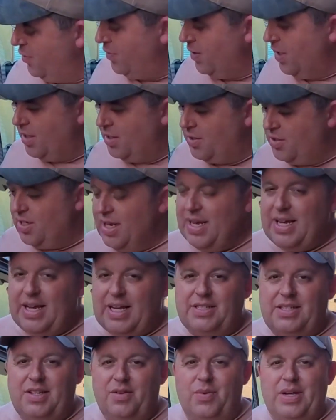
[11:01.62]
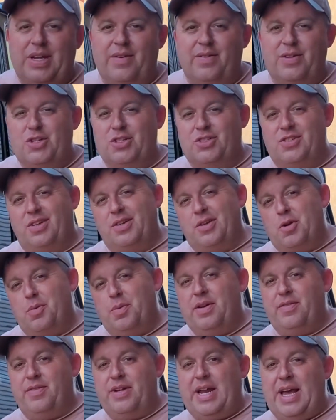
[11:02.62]
flares and see if we can give it just a little
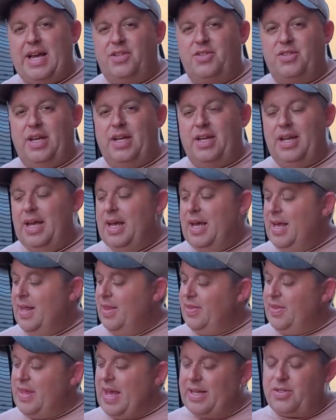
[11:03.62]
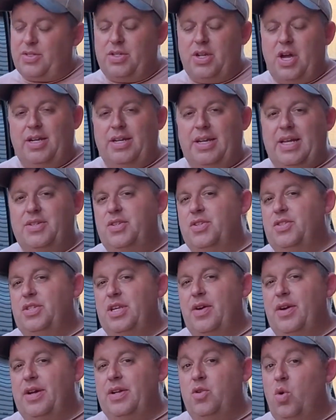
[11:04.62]
bit of an accent. That's not
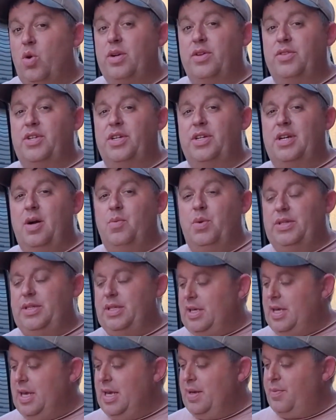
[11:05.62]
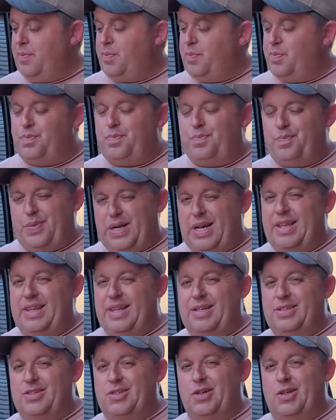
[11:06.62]
necessary, nor does it come with the kit, but I
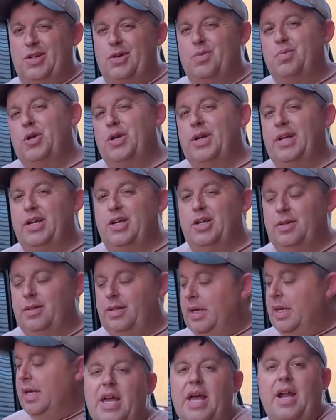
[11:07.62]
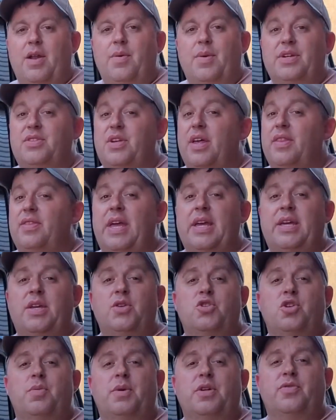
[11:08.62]
think it's going to look pretty good. Anyways, thank you
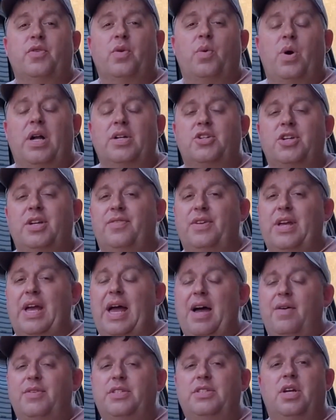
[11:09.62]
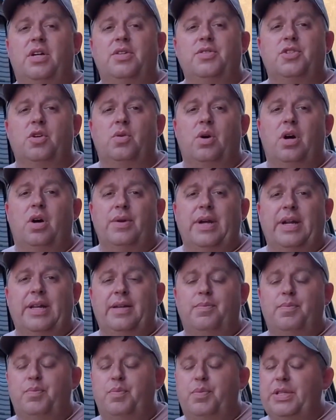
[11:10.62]
so much for watching. If you haven't done so
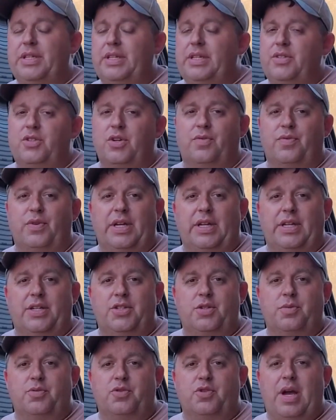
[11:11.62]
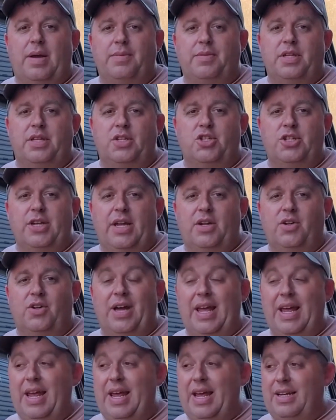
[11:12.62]
already, please don't forget to subscribe to the channel
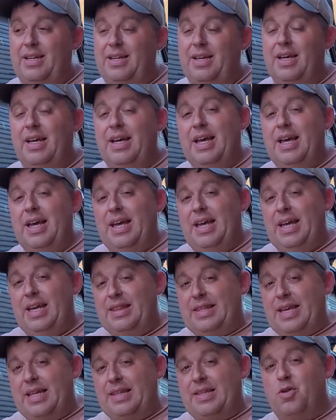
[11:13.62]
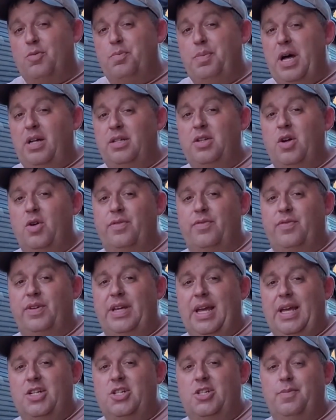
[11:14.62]
and hit that little bell
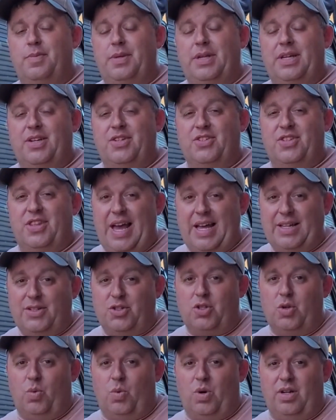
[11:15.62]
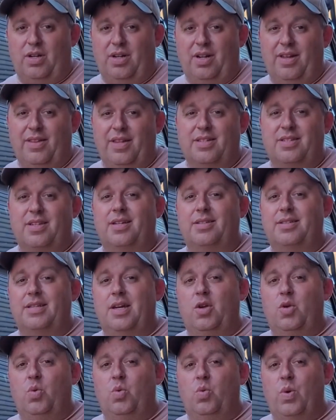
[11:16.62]
notification because that's the one that's going to tell
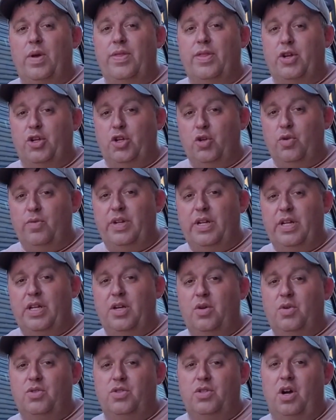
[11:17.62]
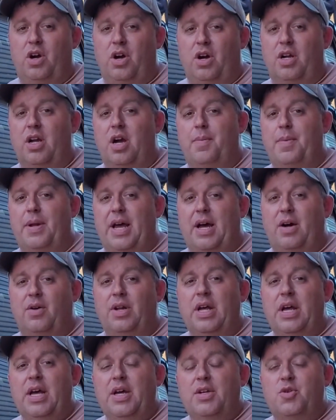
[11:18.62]
you when the new videos are coming out.
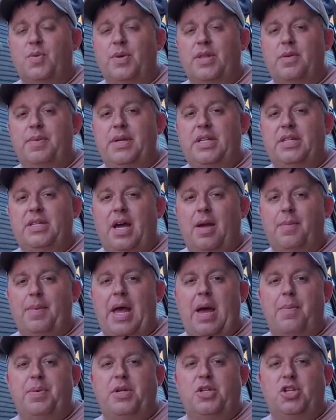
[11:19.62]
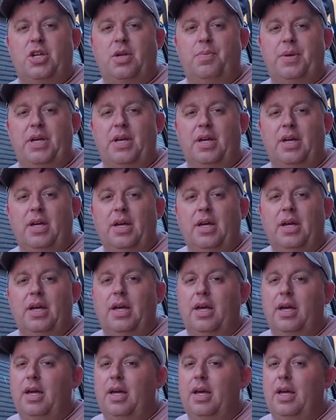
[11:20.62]
So in the meantime, happy jeeping,
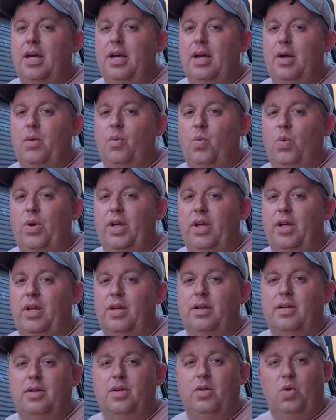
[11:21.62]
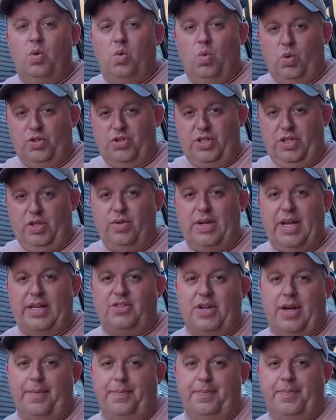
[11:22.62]
and we will see you next
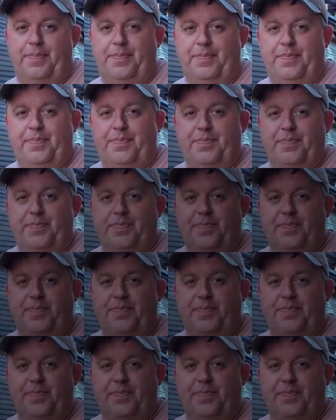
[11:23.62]
time.